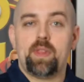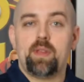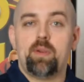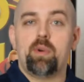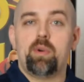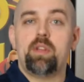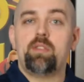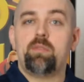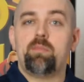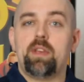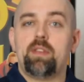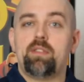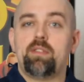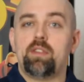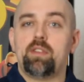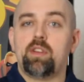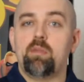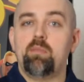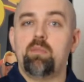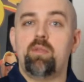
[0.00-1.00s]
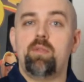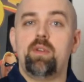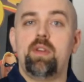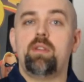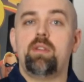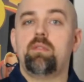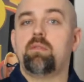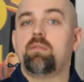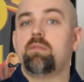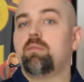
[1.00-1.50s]
Whether this makes it a good
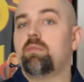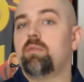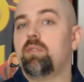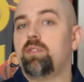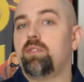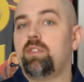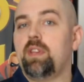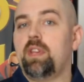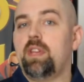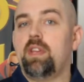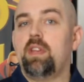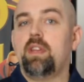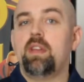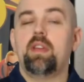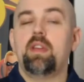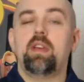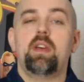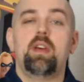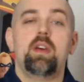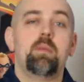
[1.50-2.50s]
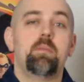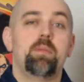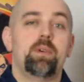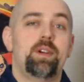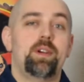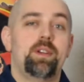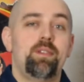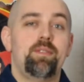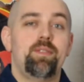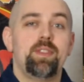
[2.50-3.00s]
movie, we'll see. But
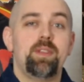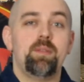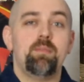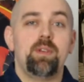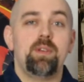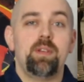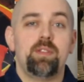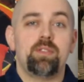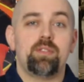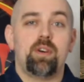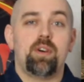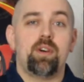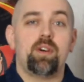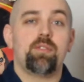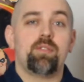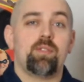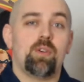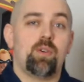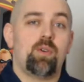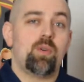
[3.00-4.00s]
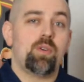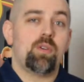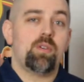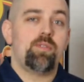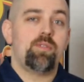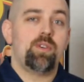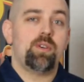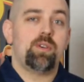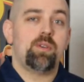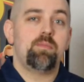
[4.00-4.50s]
150 minutes long for a horror
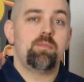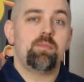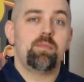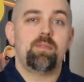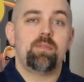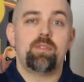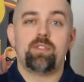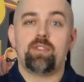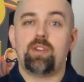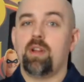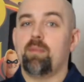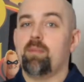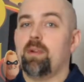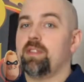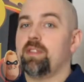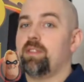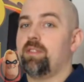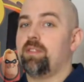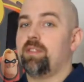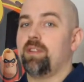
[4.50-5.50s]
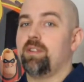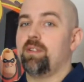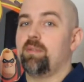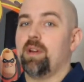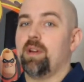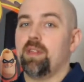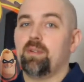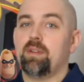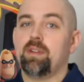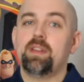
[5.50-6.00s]
film, sorry about the thunder,
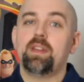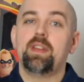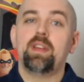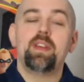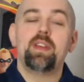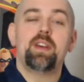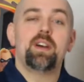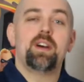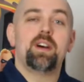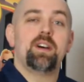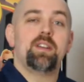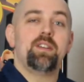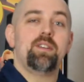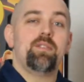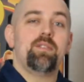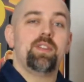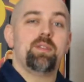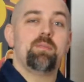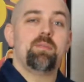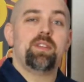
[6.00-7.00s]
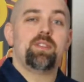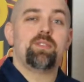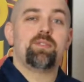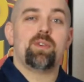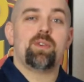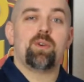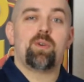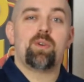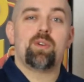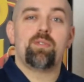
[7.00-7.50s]
by the way, 150 minutes
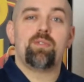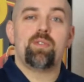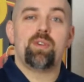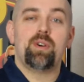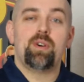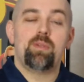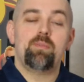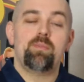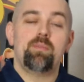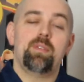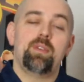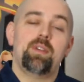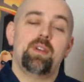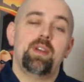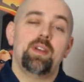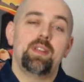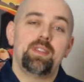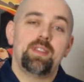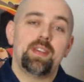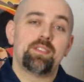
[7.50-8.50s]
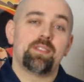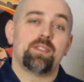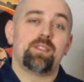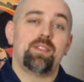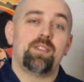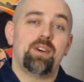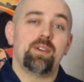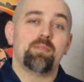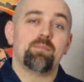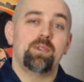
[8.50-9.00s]
for a horror film, that's a
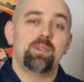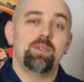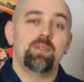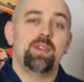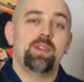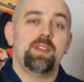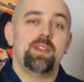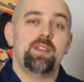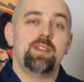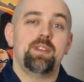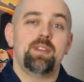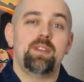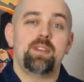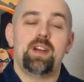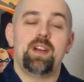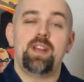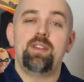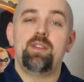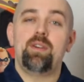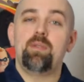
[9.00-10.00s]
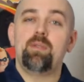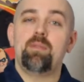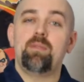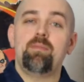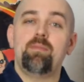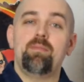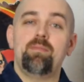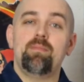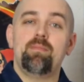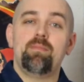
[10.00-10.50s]
long movie. I
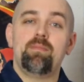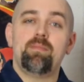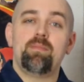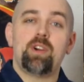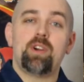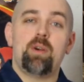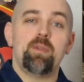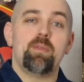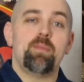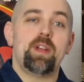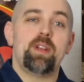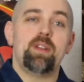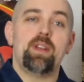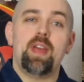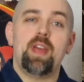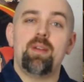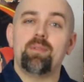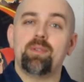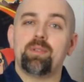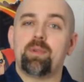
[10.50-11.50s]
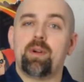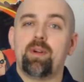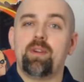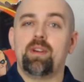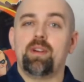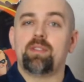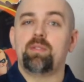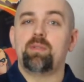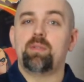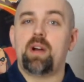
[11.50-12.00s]
know Call Me By Your Name was probably
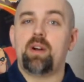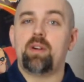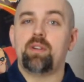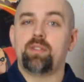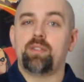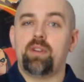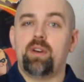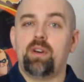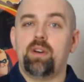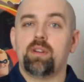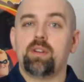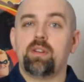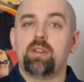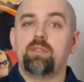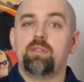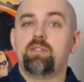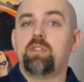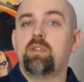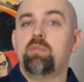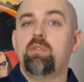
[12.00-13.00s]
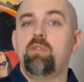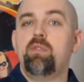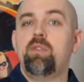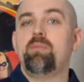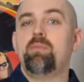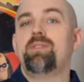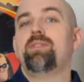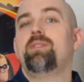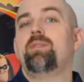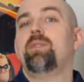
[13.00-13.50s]
like 2 hours long. It was a good movie,
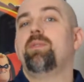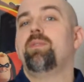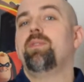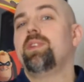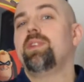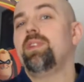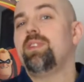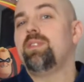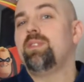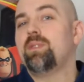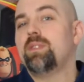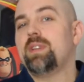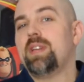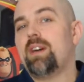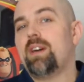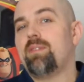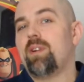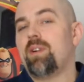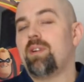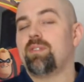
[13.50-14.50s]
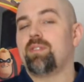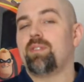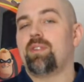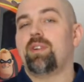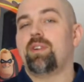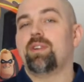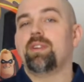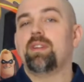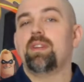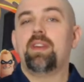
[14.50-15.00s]
but do we really need 2.5 hours
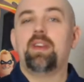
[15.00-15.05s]
long?